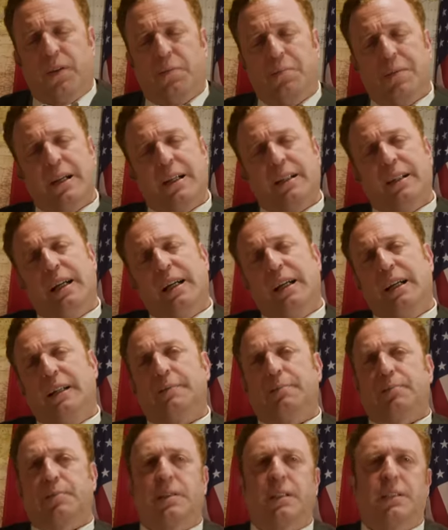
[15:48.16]
The
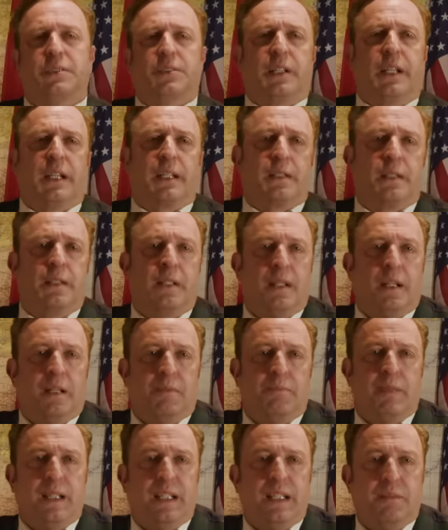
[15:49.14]
Manhattan Project
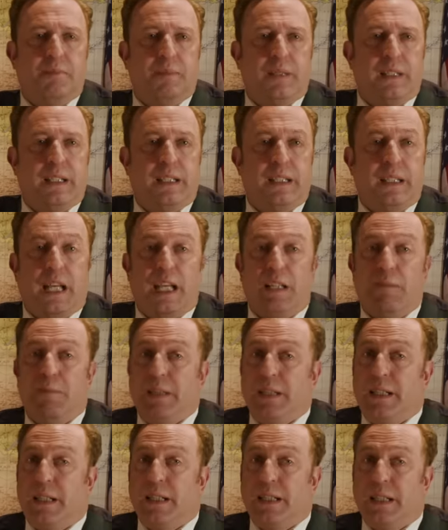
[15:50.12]
may be a
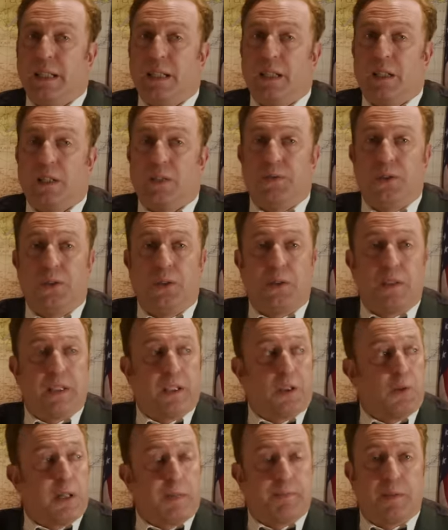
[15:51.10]
beginning of
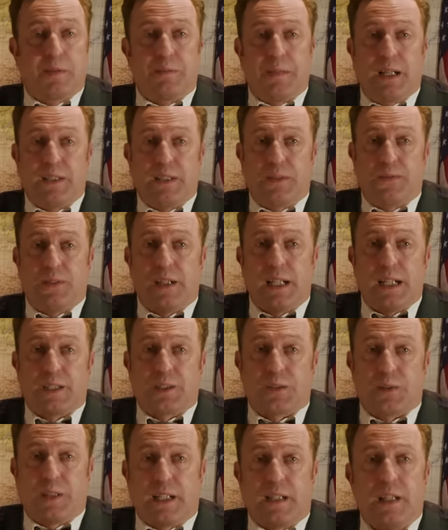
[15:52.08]
nuclear weapon
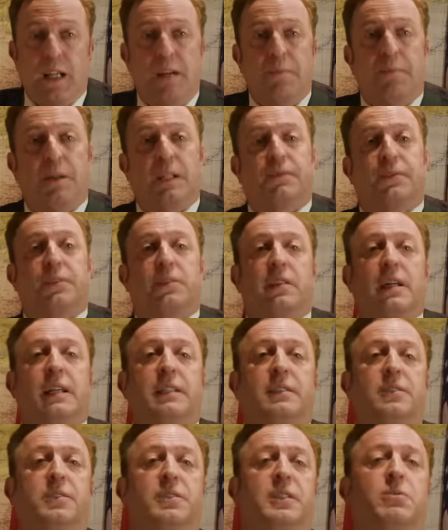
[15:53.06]
manufacturing, but if you'd
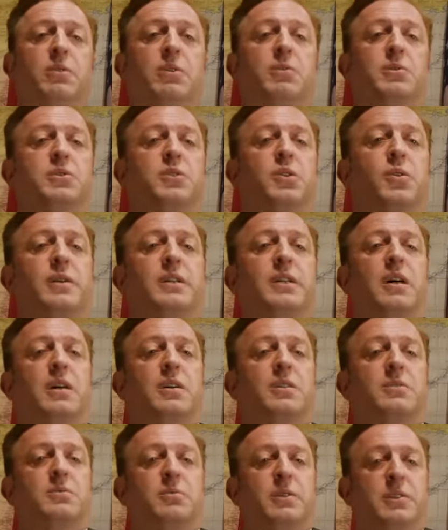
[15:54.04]
like to see what was going
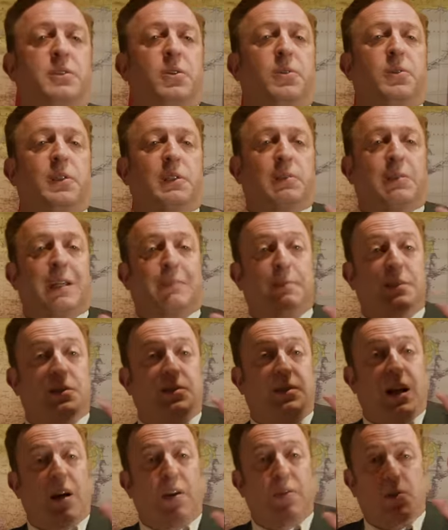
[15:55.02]
on with nuclear
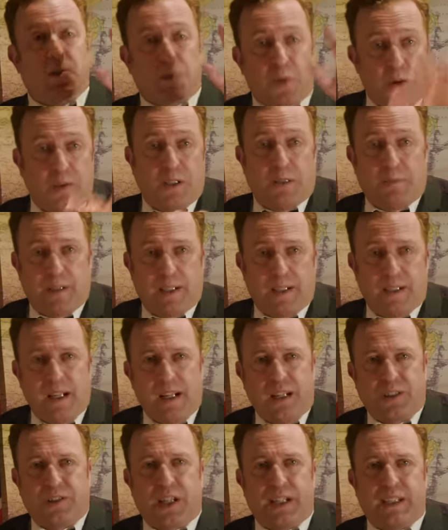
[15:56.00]
weapons down the road a bit,
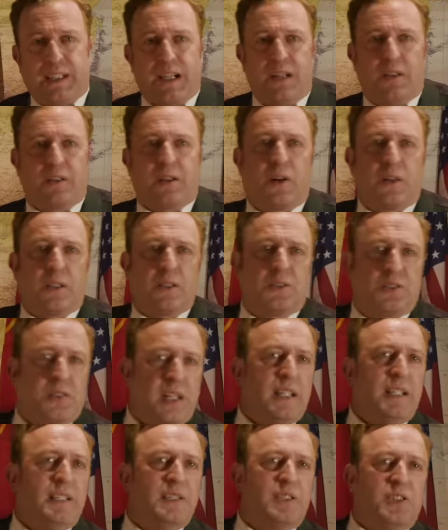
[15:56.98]
check out our
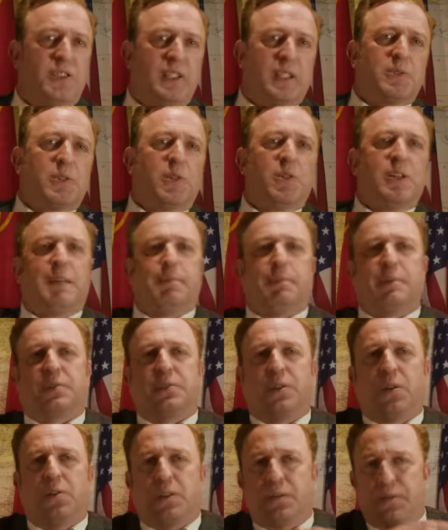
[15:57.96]
day zero
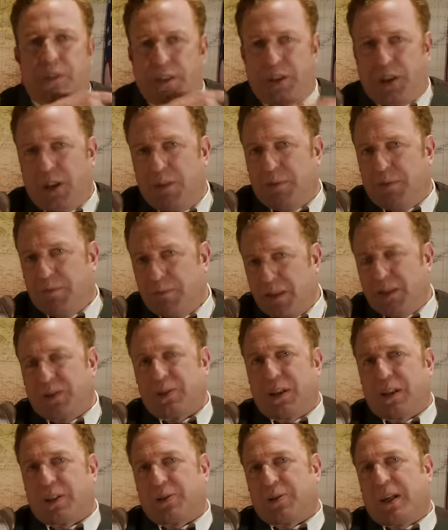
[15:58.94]
episode of the Cuban
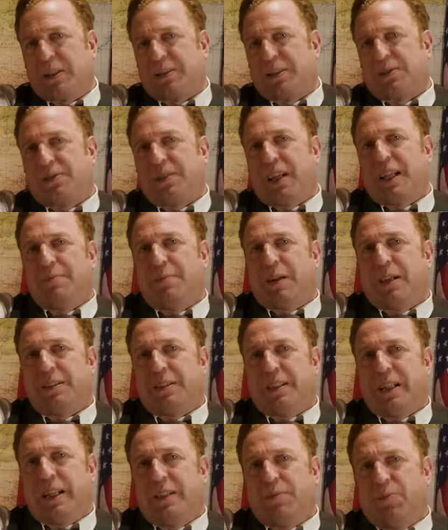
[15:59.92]
Missile Crisis Day by
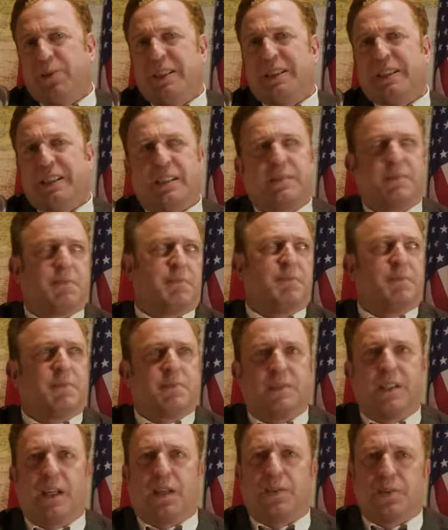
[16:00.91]
Day. We did
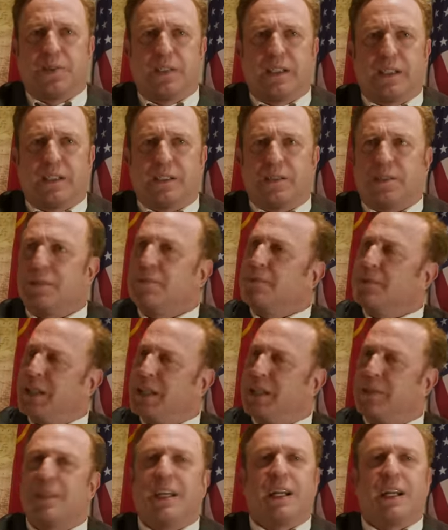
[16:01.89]
the other year. Yeah,